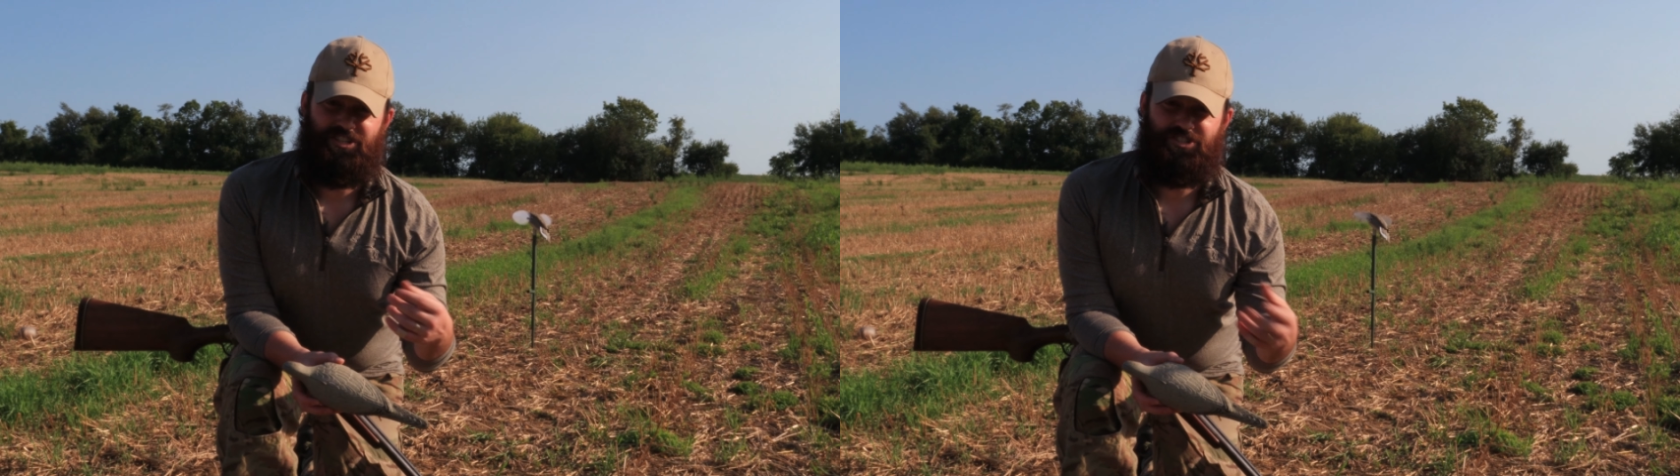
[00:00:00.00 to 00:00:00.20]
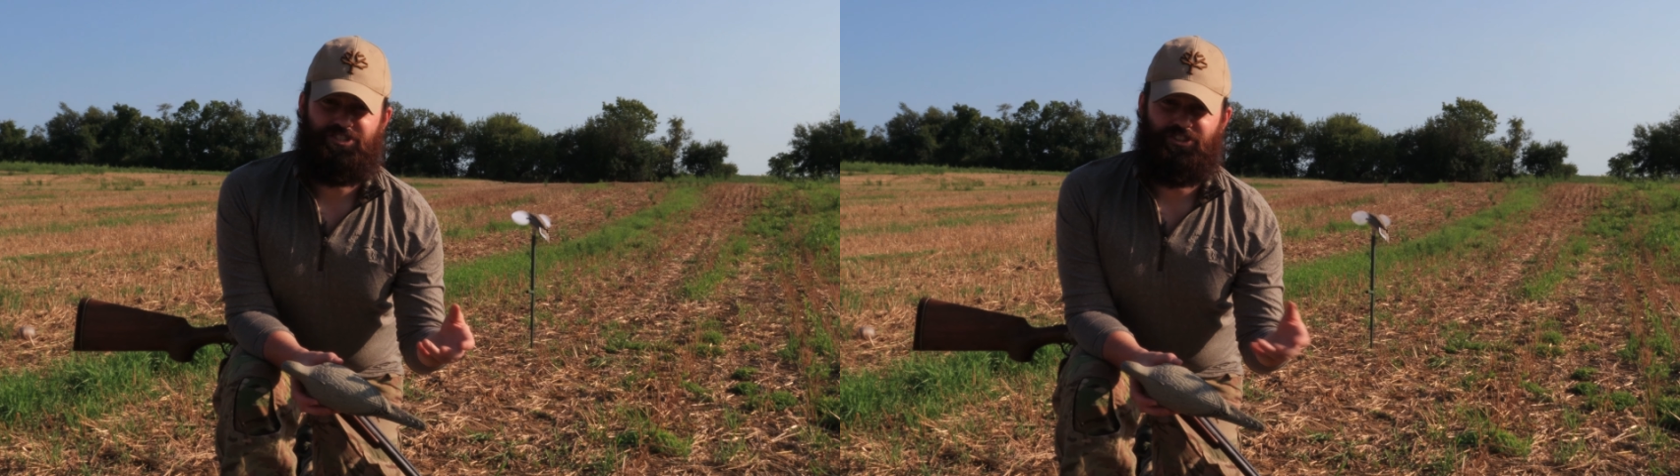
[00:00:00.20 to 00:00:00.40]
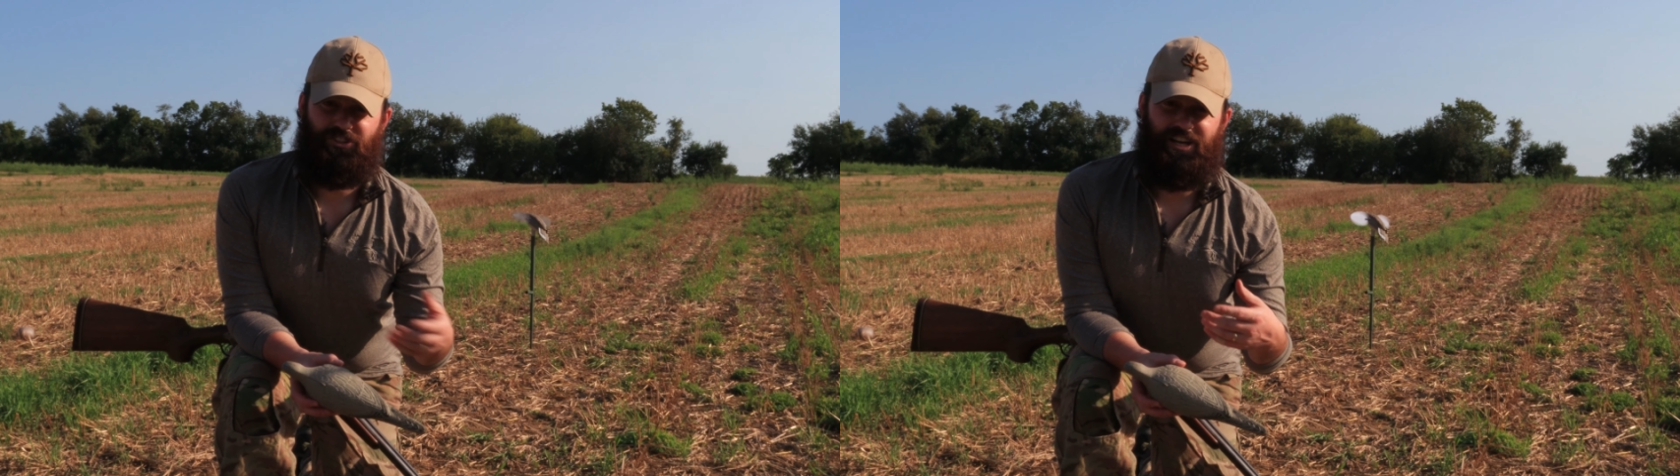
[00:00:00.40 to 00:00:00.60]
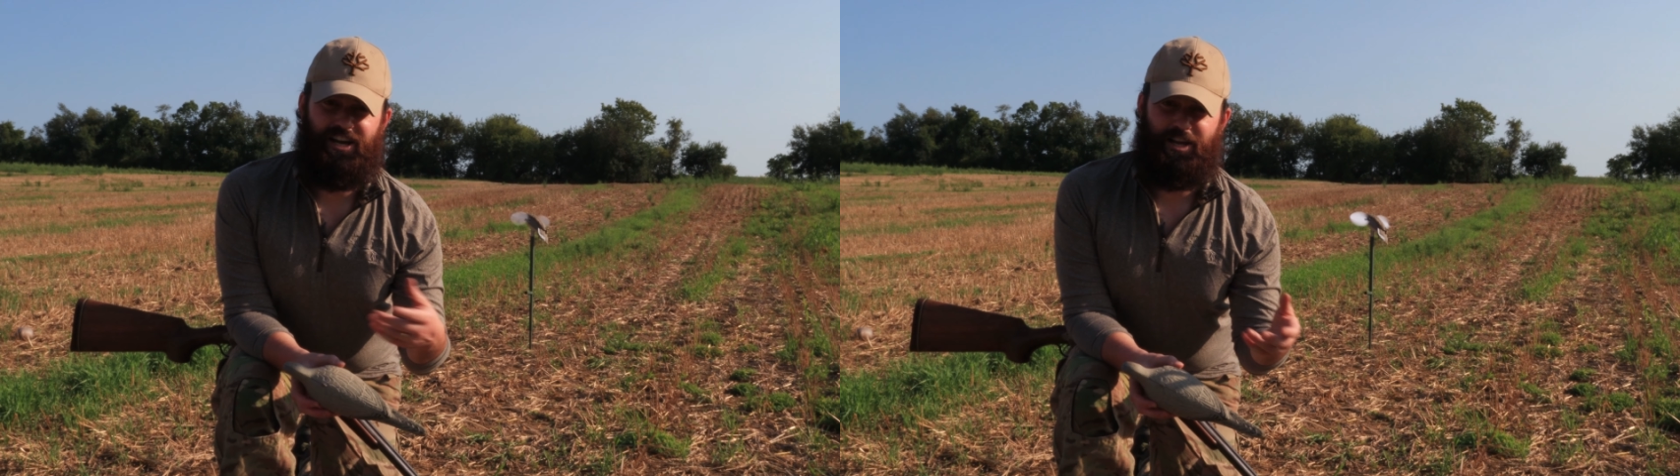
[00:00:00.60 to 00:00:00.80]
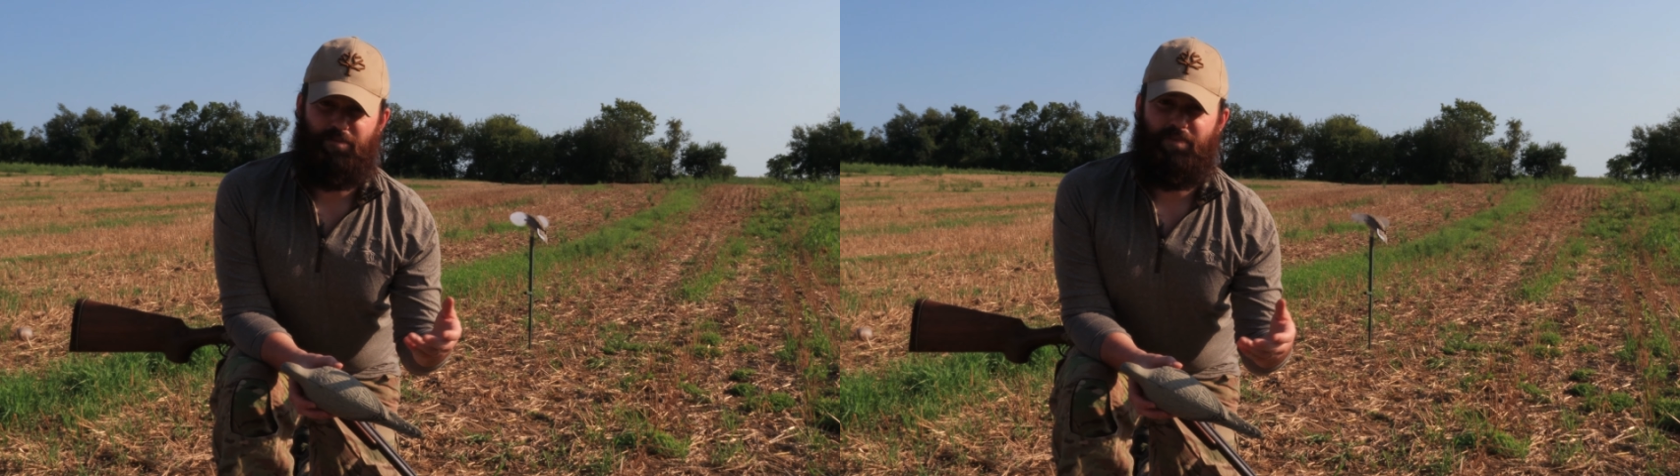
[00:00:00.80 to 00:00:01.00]
still
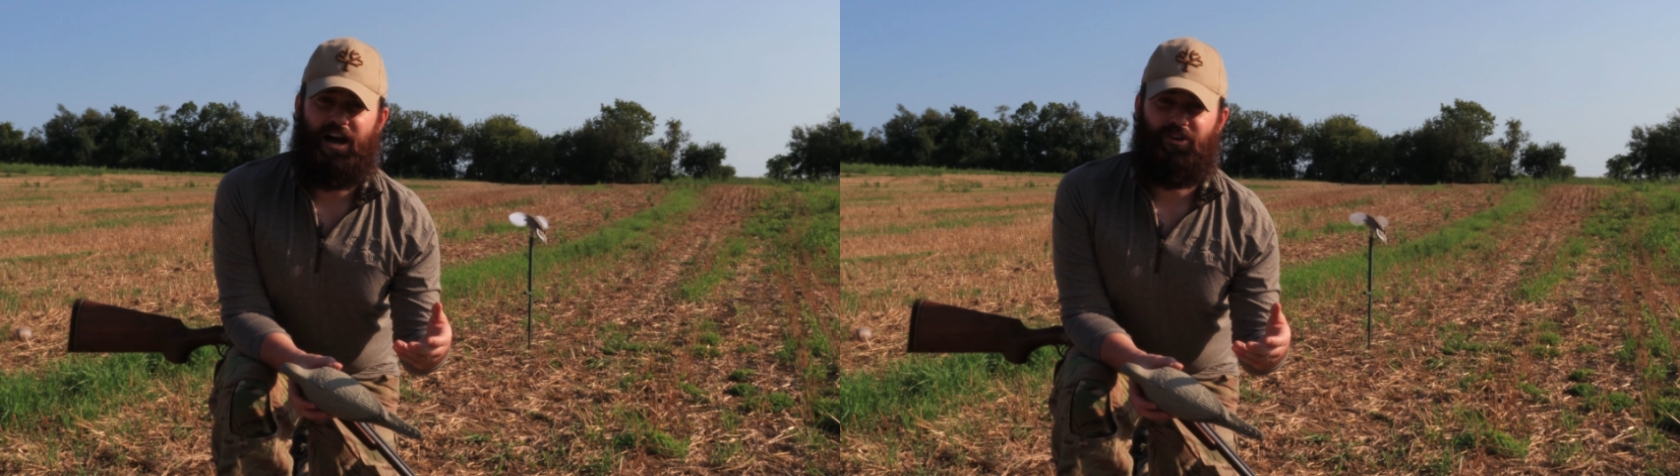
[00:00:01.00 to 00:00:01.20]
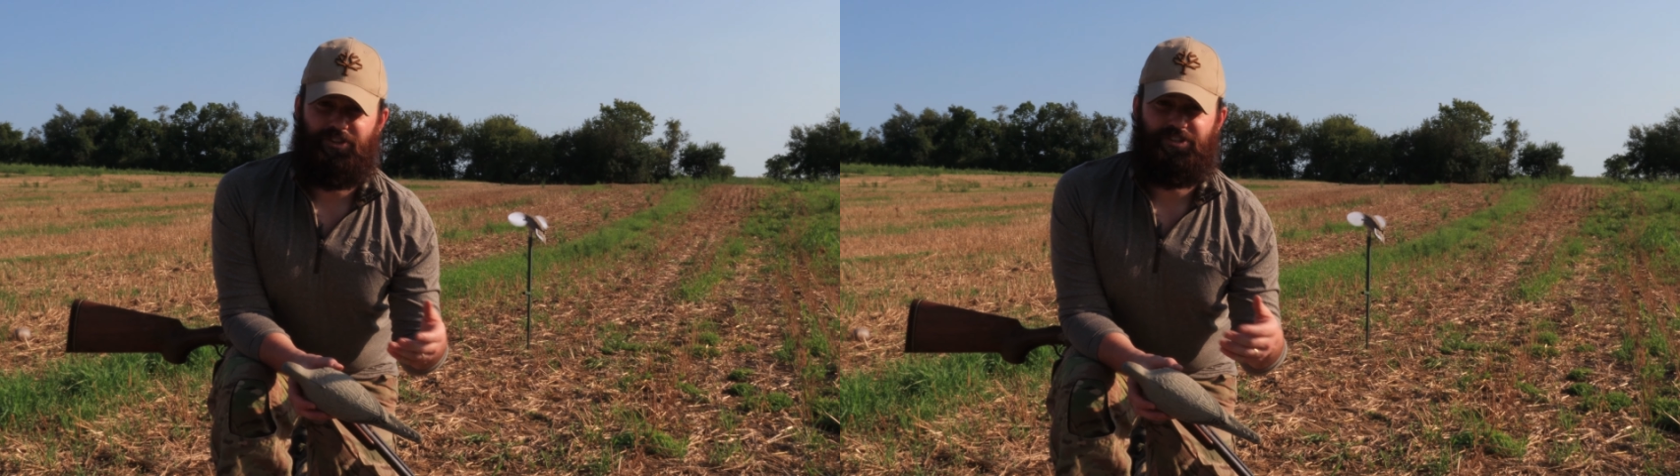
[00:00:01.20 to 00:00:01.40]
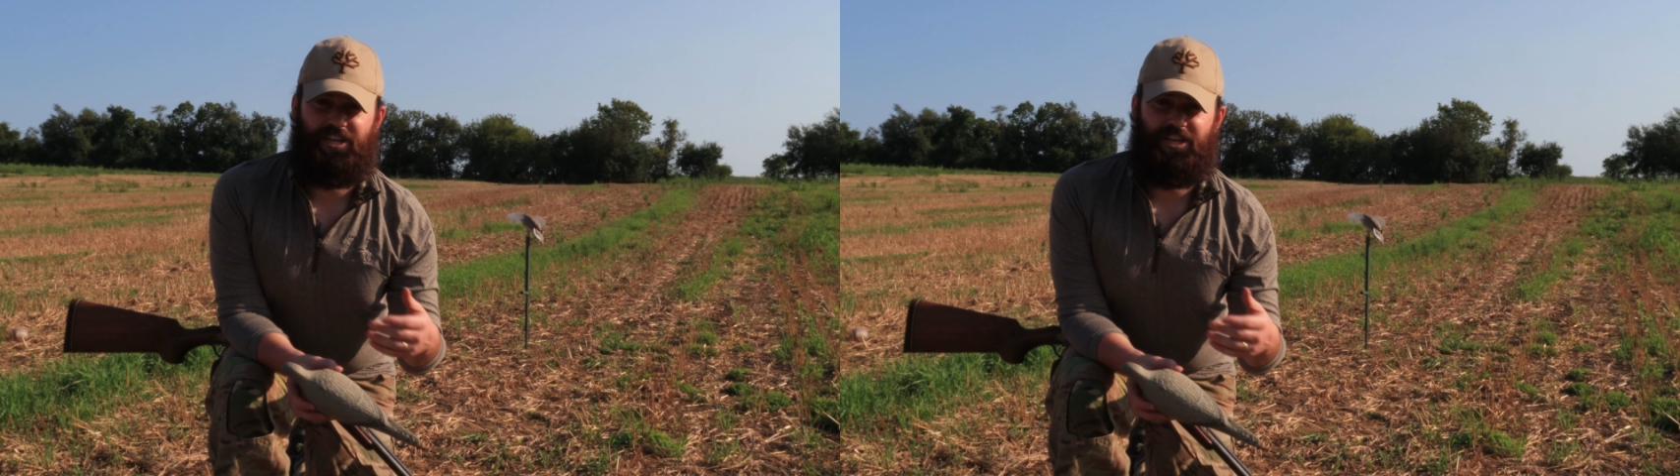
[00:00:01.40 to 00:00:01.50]
lying about that